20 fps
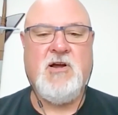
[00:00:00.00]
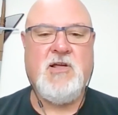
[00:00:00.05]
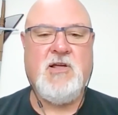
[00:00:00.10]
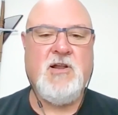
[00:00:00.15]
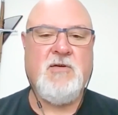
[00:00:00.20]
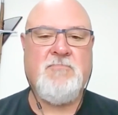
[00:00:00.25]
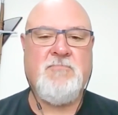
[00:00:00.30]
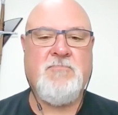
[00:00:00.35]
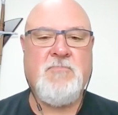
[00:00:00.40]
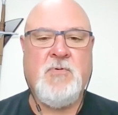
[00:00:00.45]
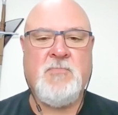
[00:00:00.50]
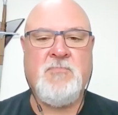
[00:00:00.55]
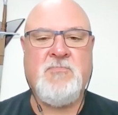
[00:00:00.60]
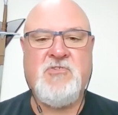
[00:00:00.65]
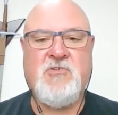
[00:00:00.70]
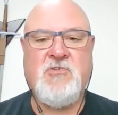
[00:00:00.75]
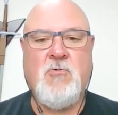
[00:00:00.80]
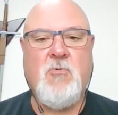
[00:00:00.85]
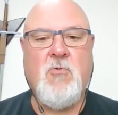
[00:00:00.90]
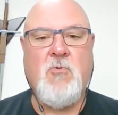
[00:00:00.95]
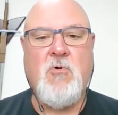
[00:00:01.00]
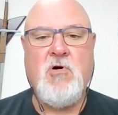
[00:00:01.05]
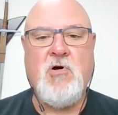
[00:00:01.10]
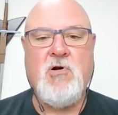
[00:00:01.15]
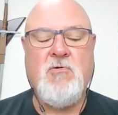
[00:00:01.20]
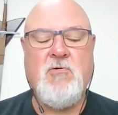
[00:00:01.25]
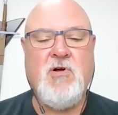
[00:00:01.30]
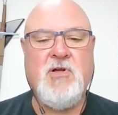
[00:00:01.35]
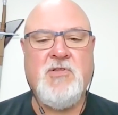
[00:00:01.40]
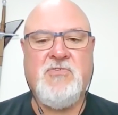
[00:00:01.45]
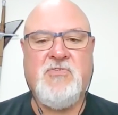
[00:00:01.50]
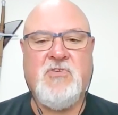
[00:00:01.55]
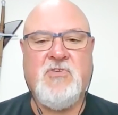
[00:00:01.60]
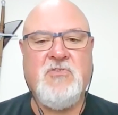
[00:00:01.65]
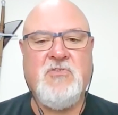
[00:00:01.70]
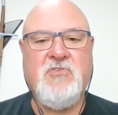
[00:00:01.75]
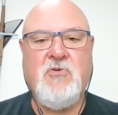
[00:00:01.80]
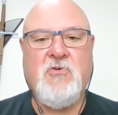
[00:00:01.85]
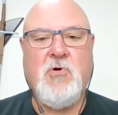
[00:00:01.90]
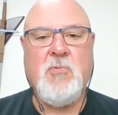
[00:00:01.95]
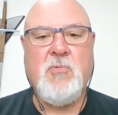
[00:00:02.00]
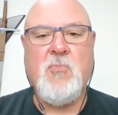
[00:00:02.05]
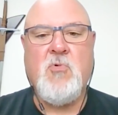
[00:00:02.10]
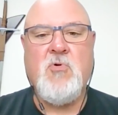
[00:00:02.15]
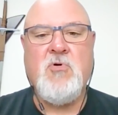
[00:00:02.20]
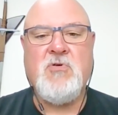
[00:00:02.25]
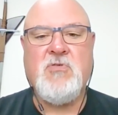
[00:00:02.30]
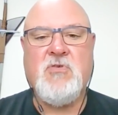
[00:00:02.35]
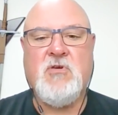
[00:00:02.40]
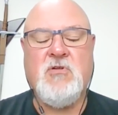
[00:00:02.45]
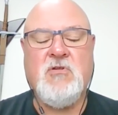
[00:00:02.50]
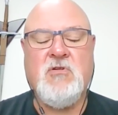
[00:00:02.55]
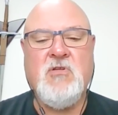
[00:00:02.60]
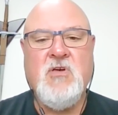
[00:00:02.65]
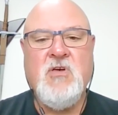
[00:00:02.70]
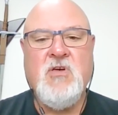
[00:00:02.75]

And I'm sure Warren runs into it more than